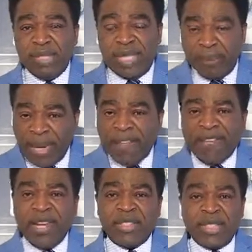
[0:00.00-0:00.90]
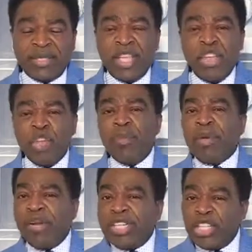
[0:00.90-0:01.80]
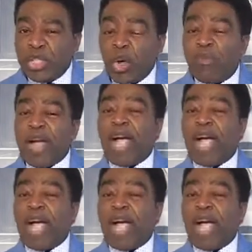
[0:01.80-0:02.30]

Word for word: The benefit is this you may rediscover